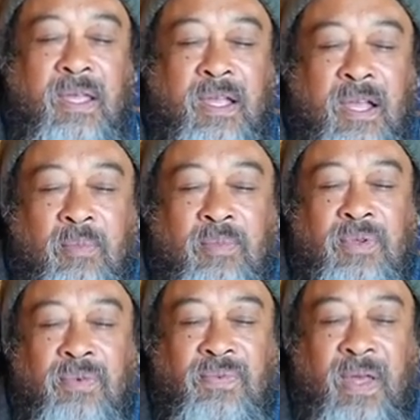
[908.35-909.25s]
come
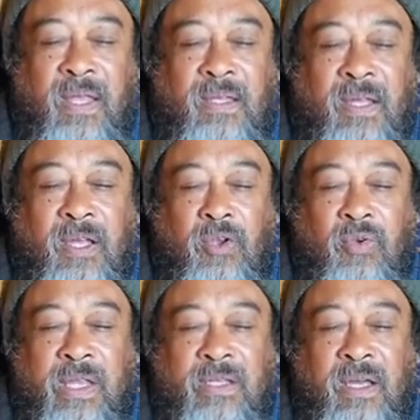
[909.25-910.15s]
to find a
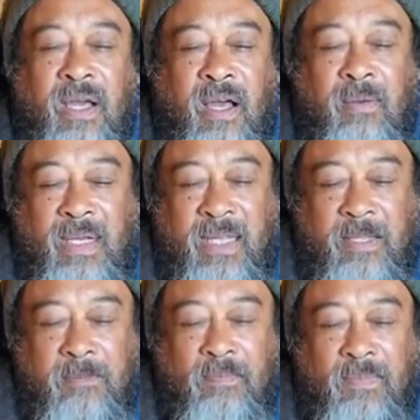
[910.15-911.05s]
greater harmony